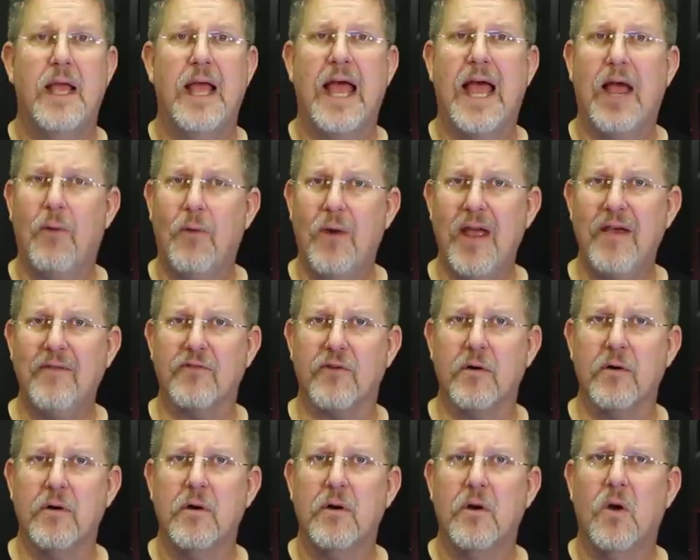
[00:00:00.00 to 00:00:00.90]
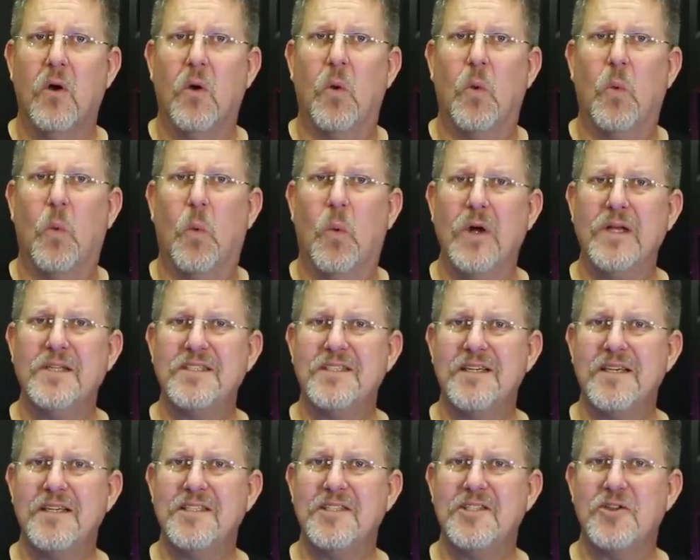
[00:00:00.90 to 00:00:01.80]
However,
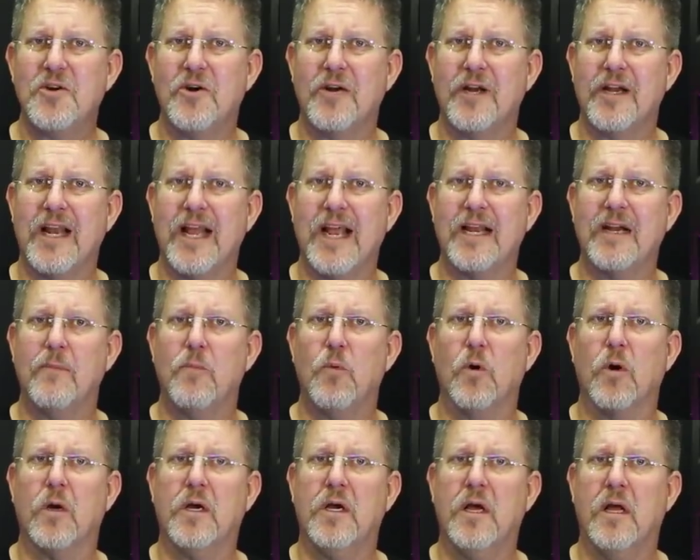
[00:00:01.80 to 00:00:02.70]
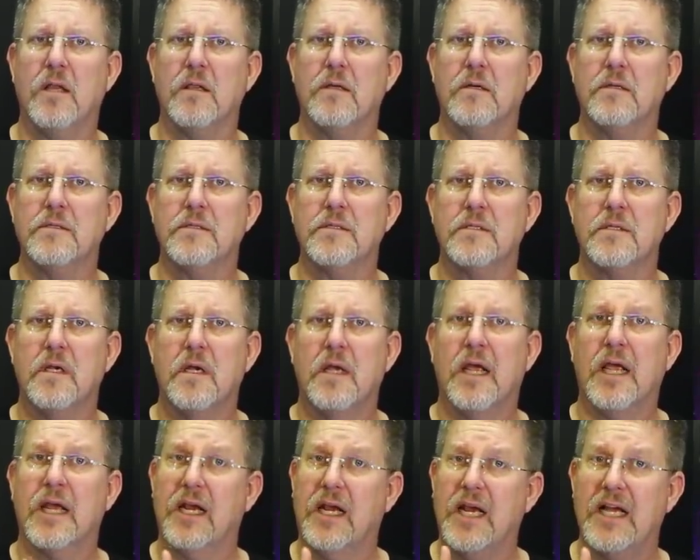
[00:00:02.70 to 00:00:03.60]
once I started adding more colors
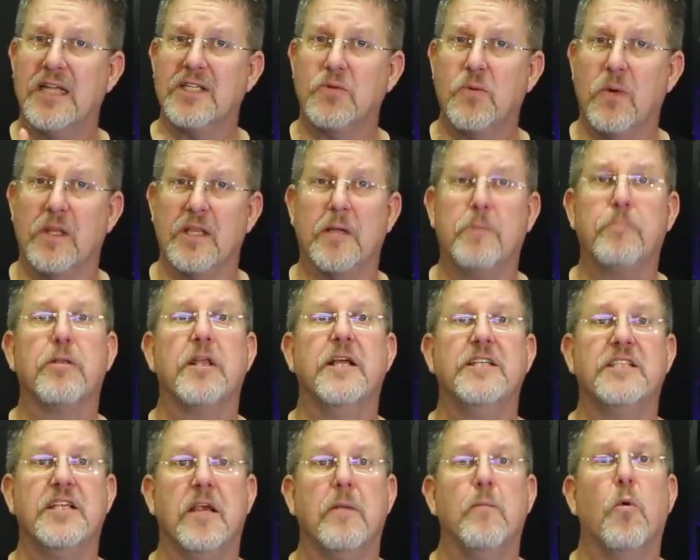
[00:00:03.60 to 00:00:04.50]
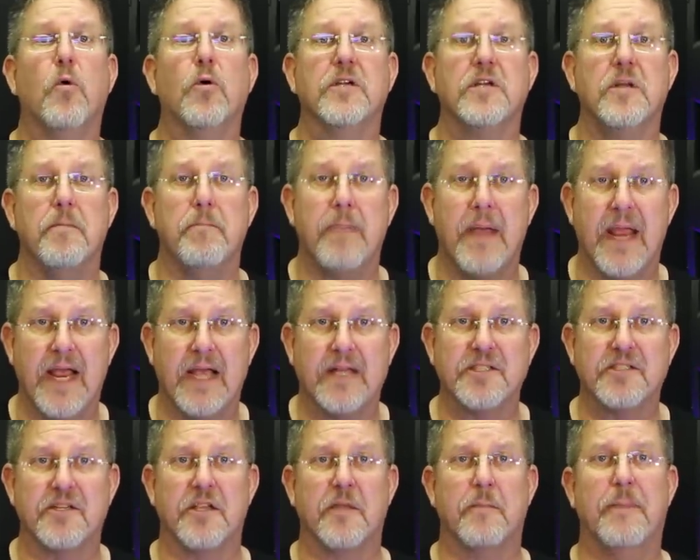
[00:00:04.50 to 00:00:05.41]
and consequently placing more
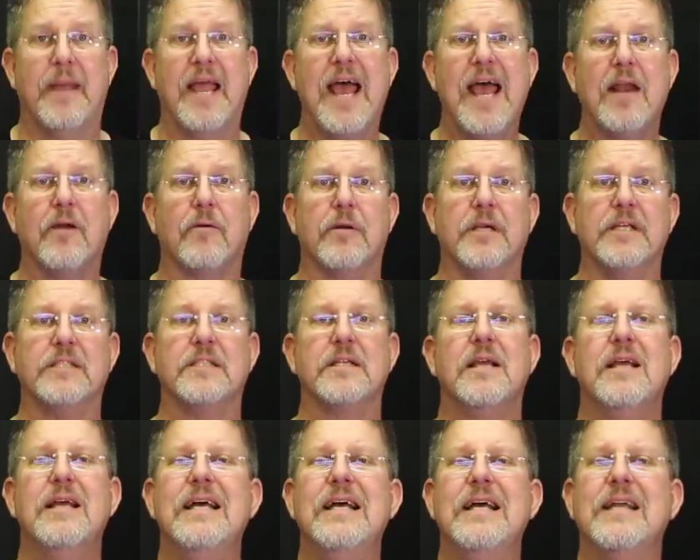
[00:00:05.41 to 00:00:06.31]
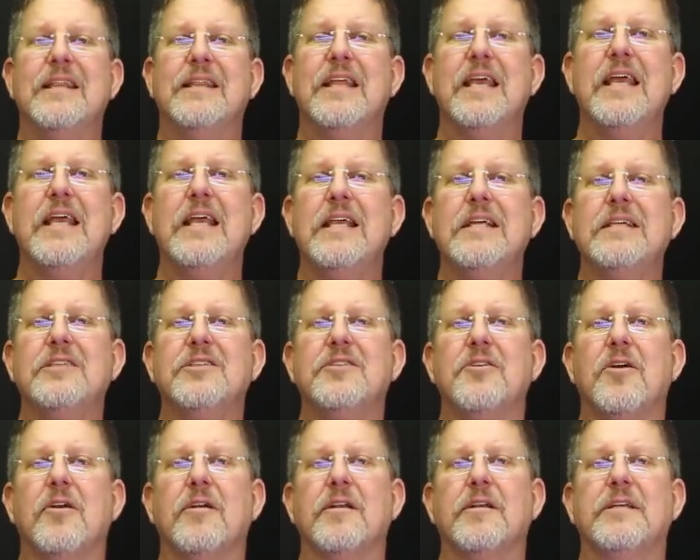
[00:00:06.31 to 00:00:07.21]
demands on the batteries, things
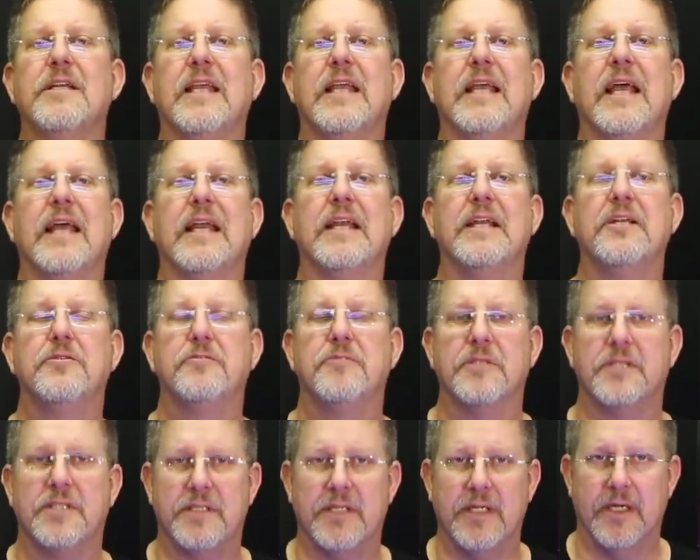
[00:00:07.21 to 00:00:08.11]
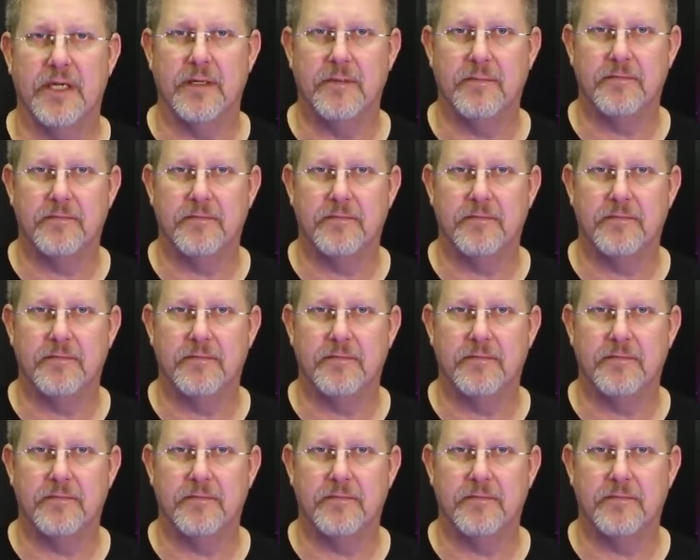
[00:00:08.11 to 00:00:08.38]
started to get interesting.